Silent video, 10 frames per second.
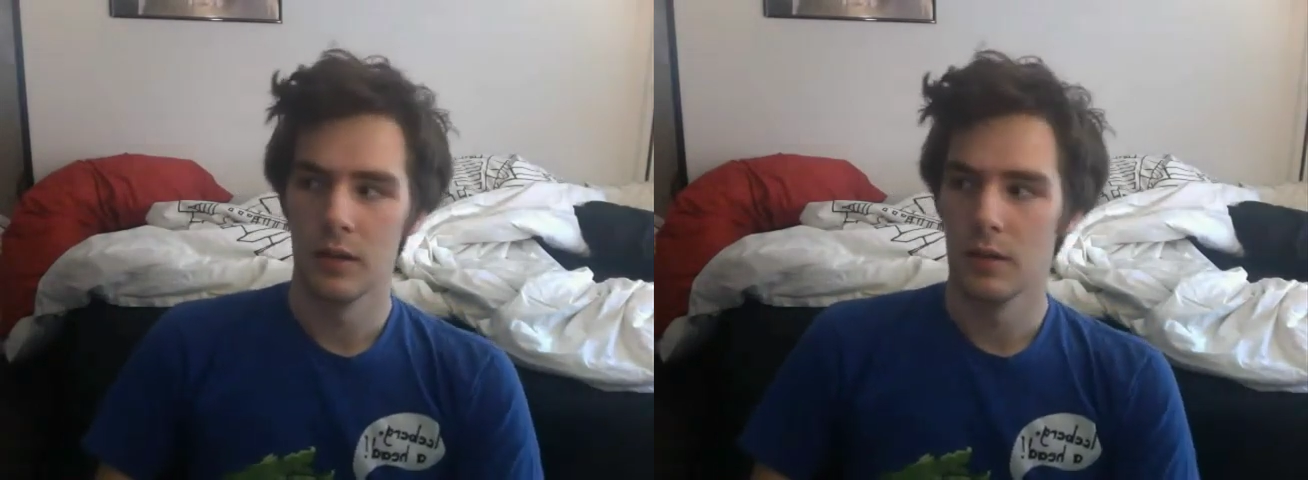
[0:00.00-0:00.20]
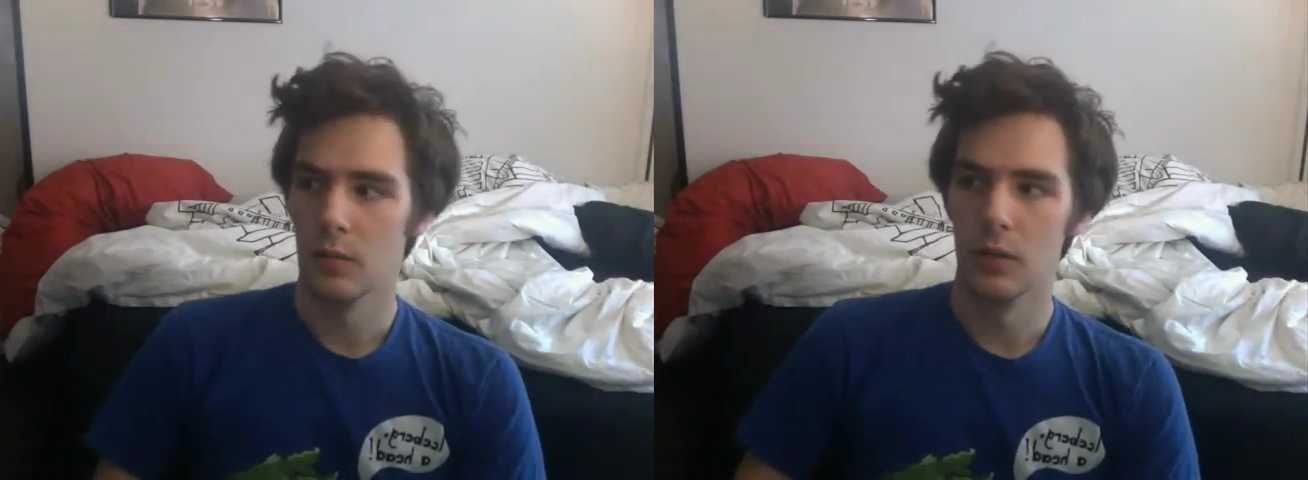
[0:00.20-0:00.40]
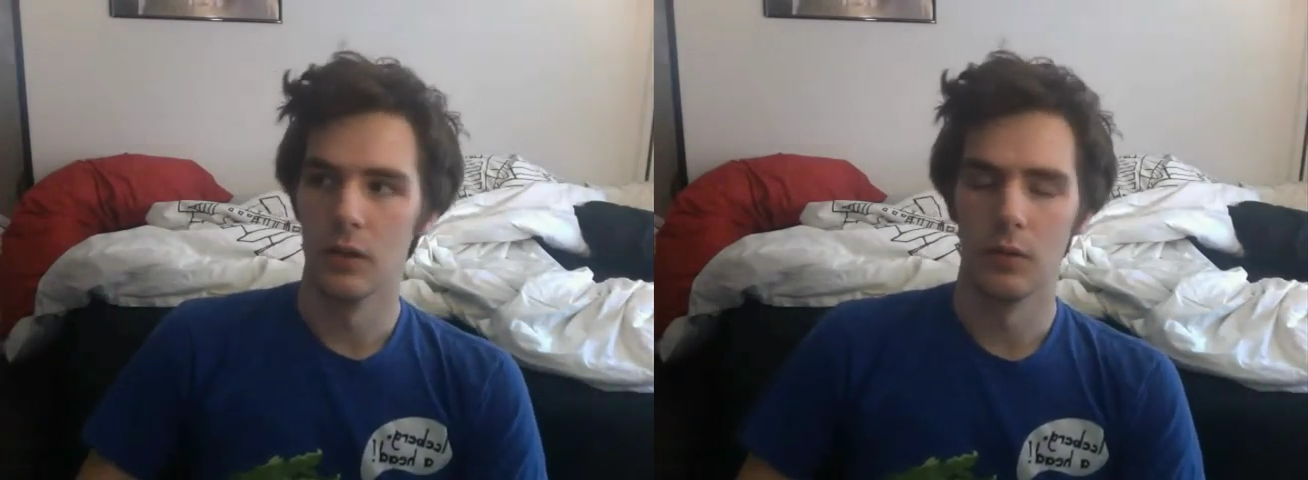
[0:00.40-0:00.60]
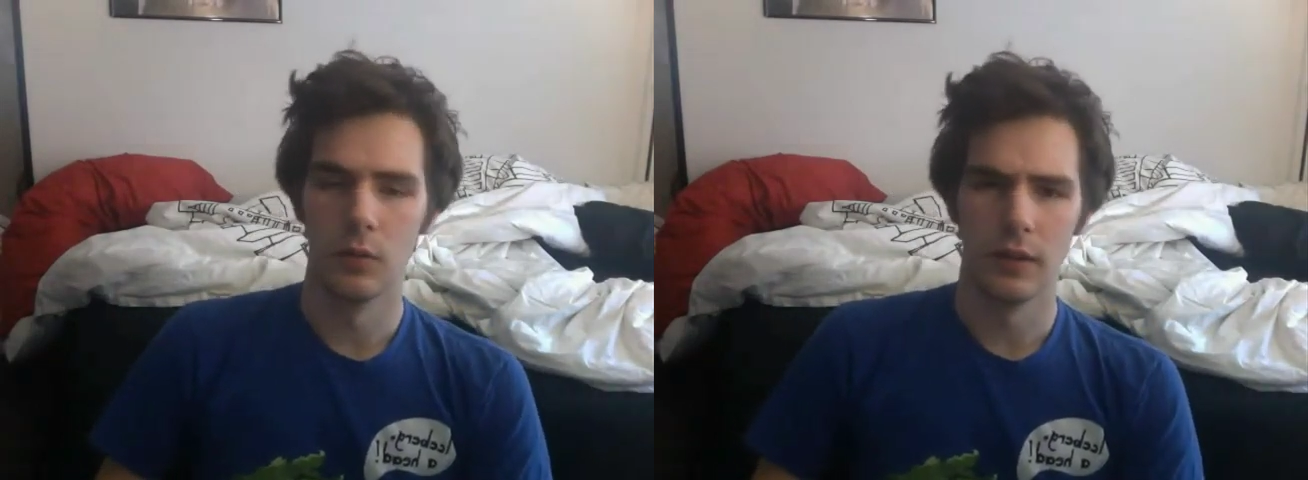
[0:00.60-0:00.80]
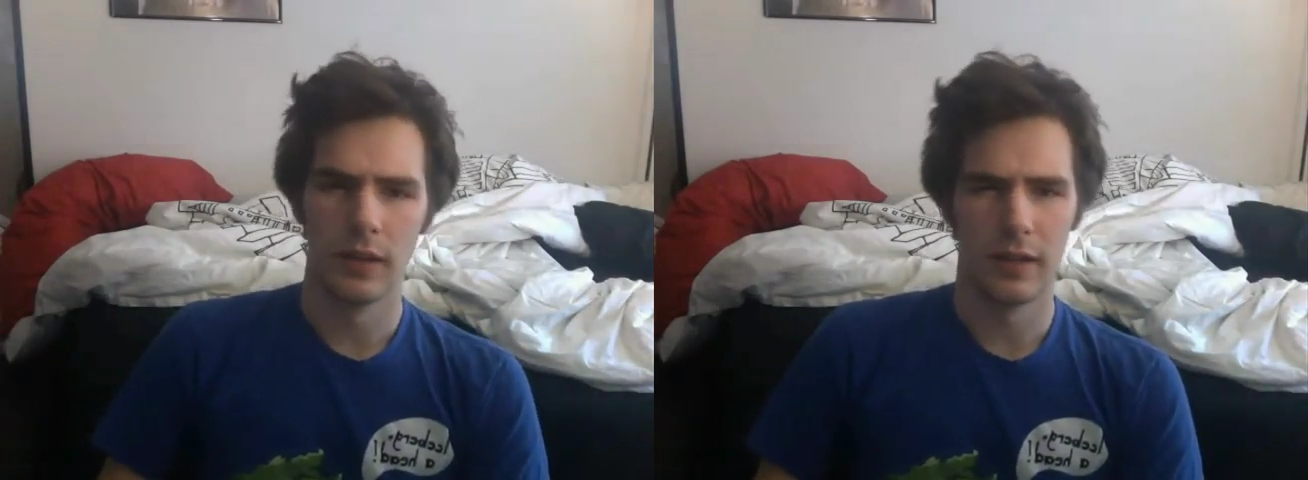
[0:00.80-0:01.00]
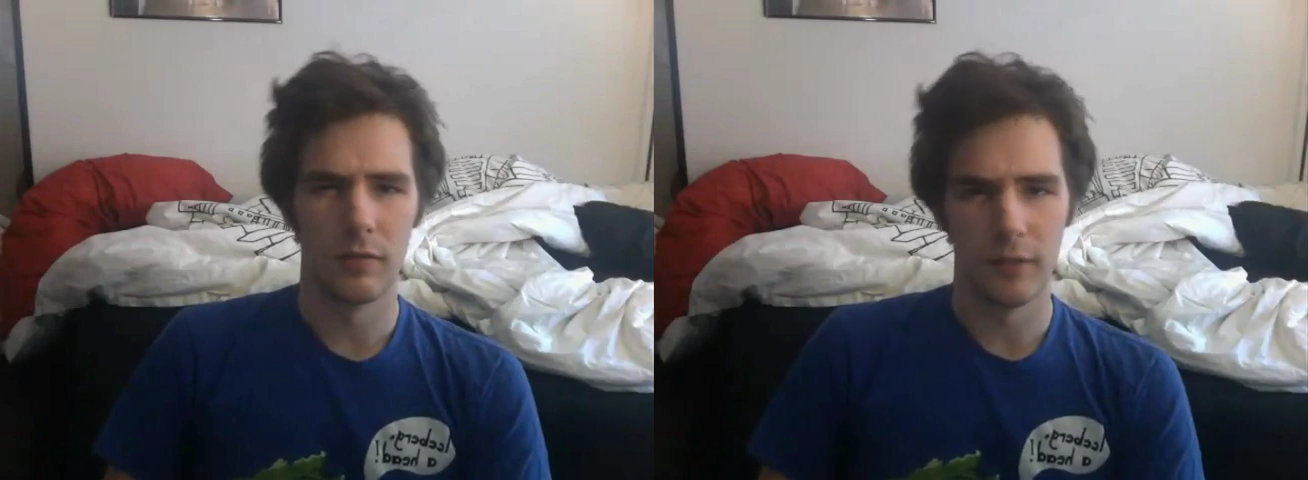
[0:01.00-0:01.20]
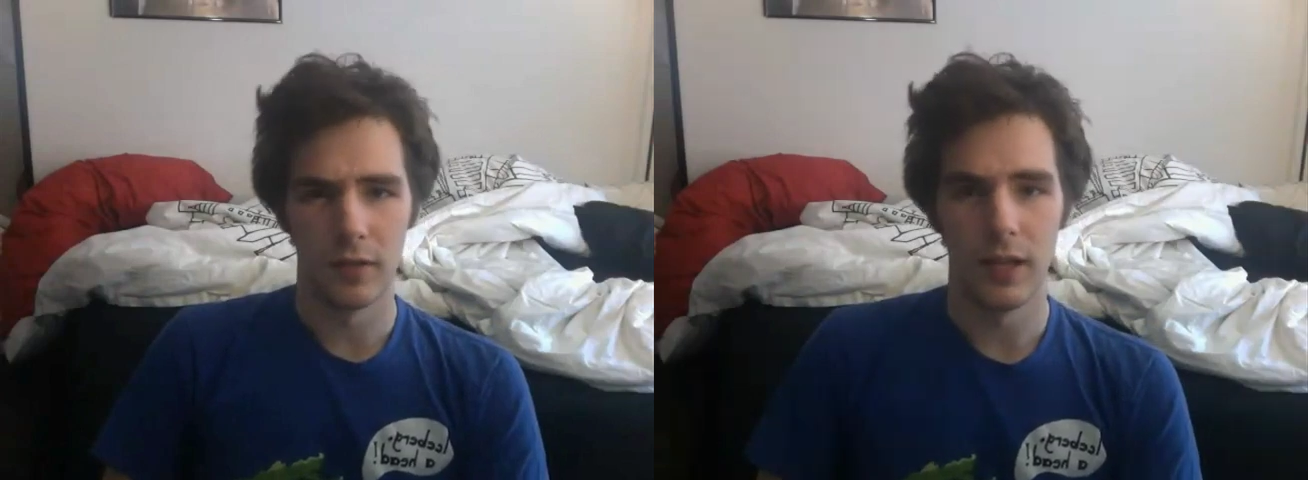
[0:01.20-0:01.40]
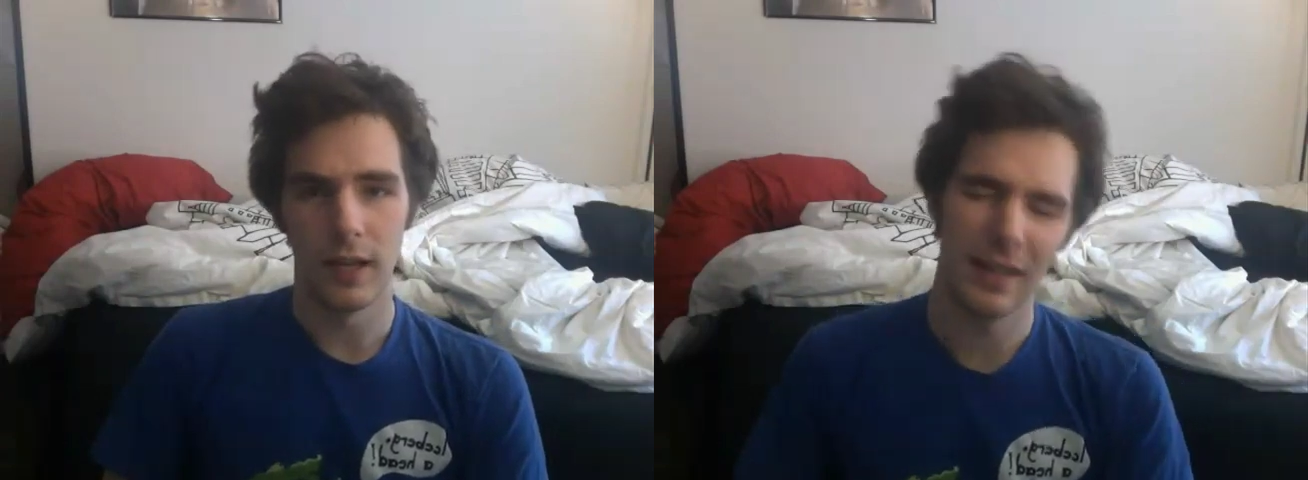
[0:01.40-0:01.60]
were like real life.